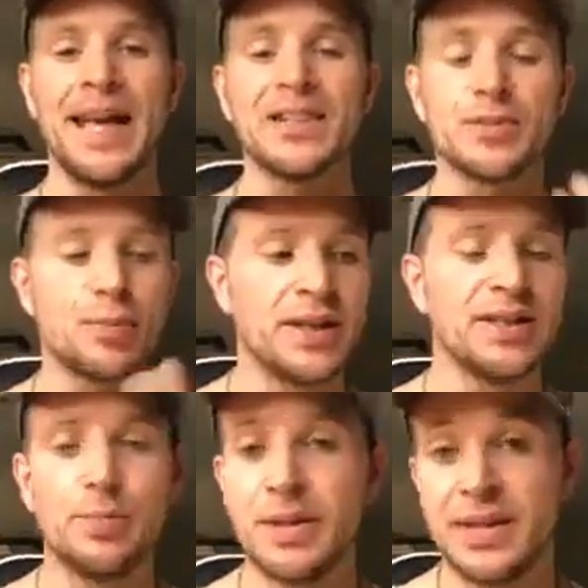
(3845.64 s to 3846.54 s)

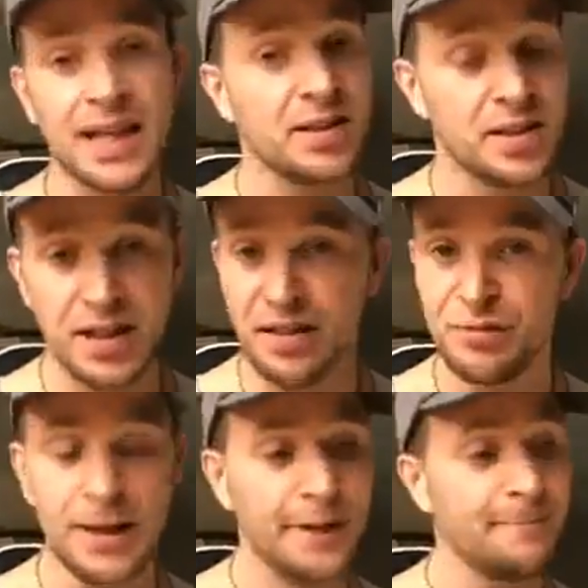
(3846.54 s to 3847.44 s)
Express it. Protect
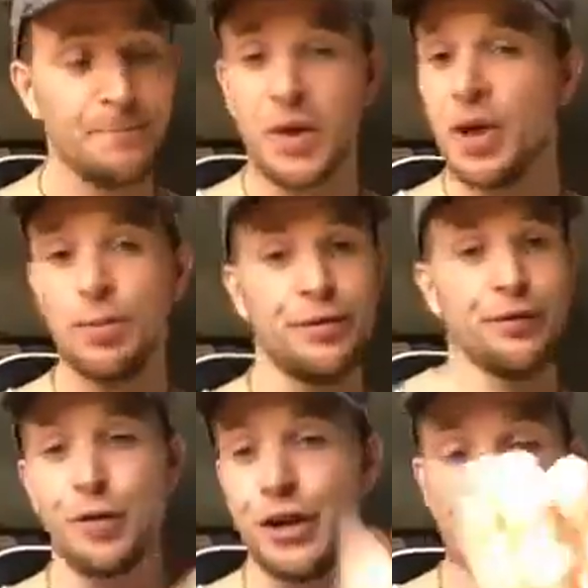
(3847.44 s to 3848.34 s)
yourself, man.
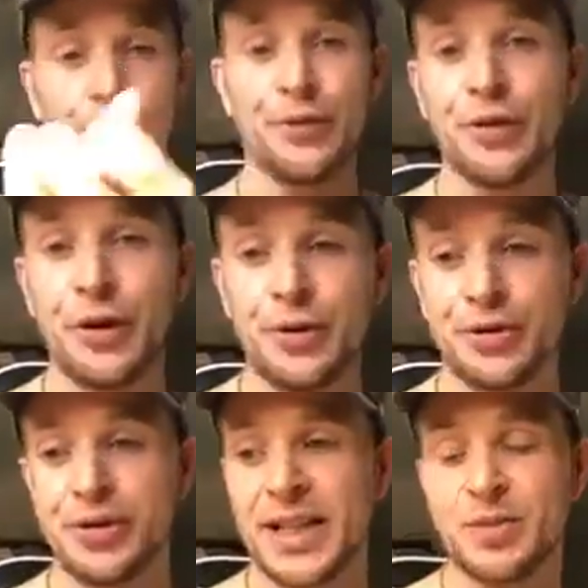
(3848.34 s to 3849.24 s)
Before you go into
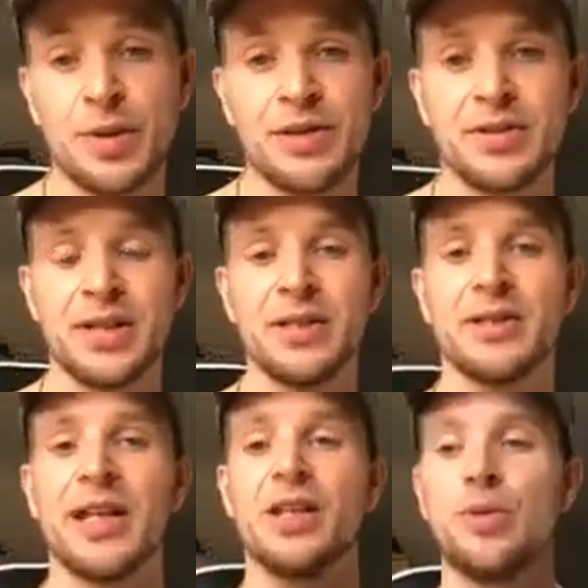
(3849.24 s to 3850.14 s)
those
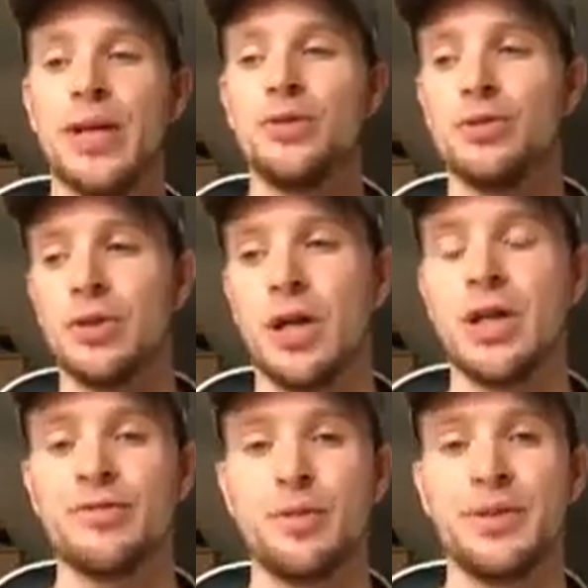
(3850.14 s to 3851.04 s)
experiences, thank you, angels and
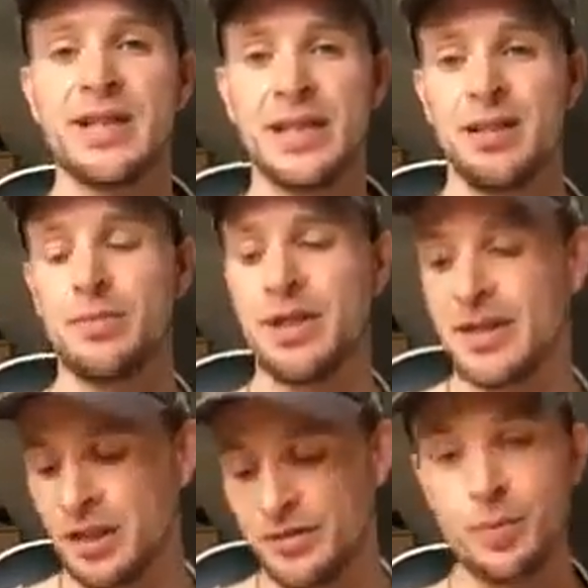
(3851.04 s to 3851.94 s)
guides, for protecting me.
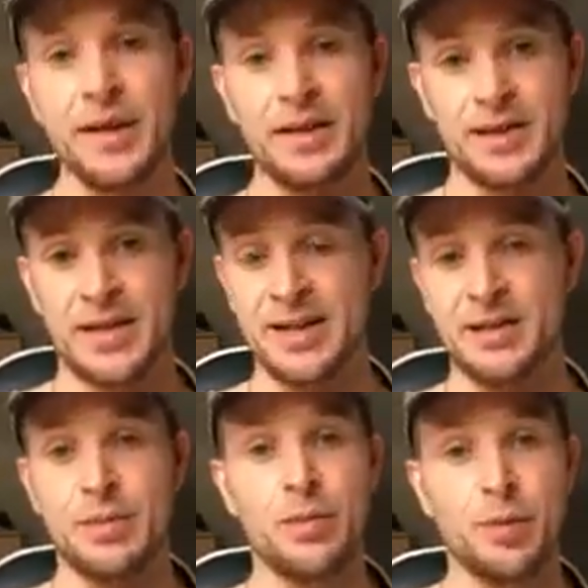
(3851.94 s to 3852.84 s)
Thank you for
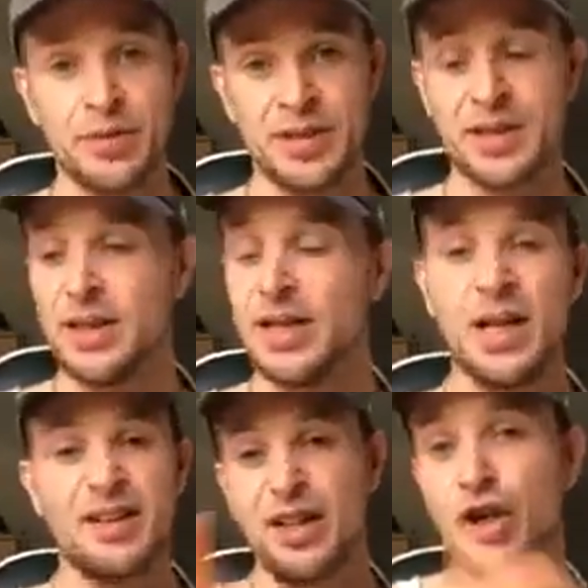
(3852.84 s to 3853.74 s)
protecting my pussy,
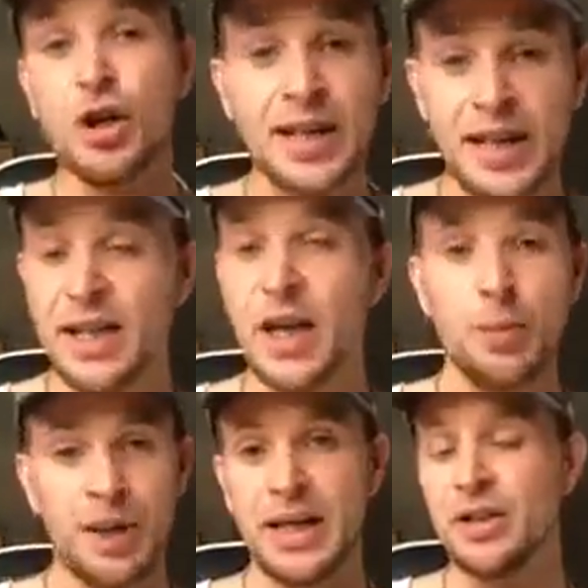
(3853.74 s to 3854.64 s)
yoni,
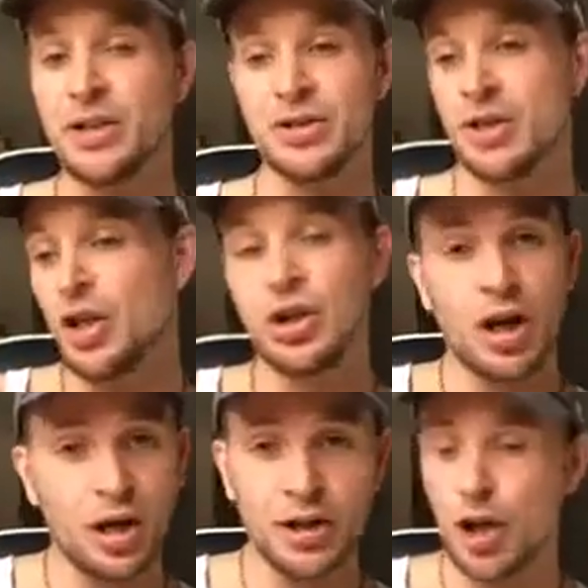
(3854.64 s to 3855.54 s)
penis,
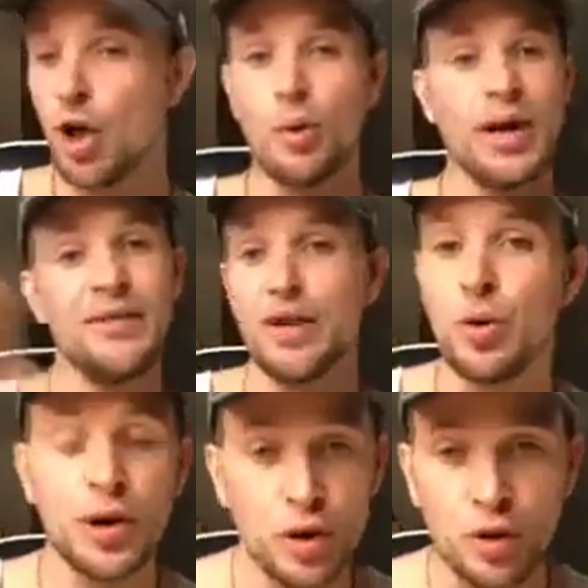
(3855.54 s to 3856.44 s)
cock, whatever
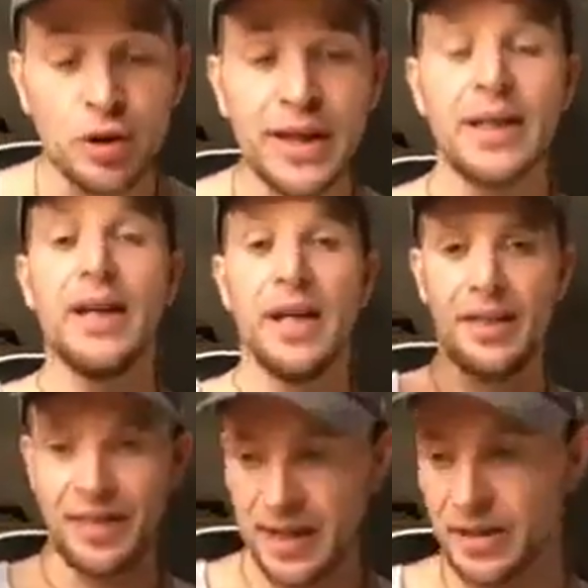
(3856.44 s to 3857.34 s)
you want to call it.
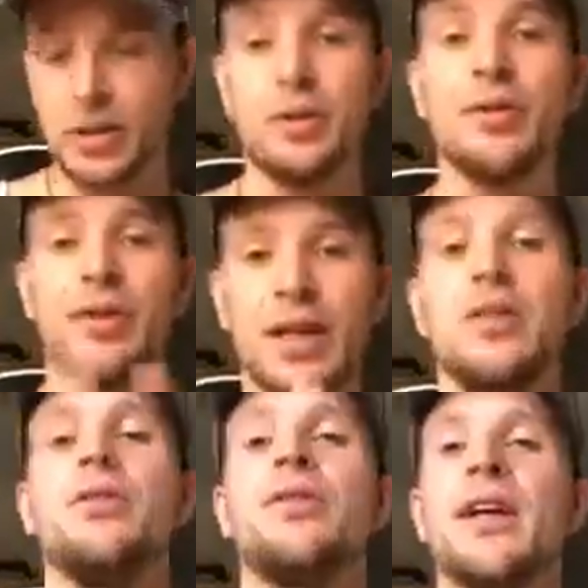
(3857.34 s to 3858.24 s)
Thank you,
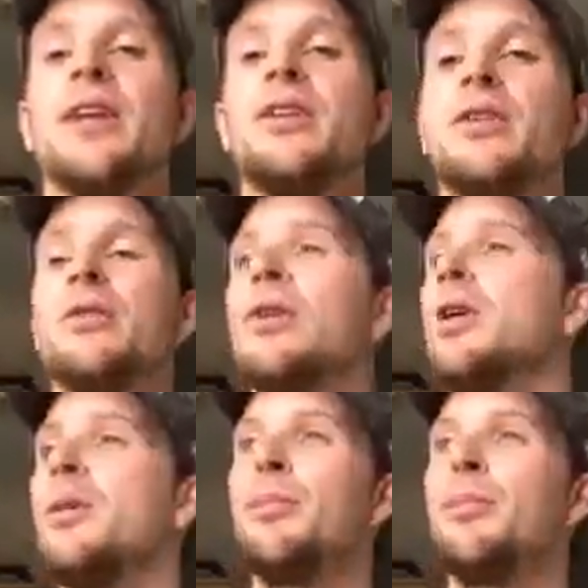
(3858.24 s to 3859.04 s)
thank you, thank you.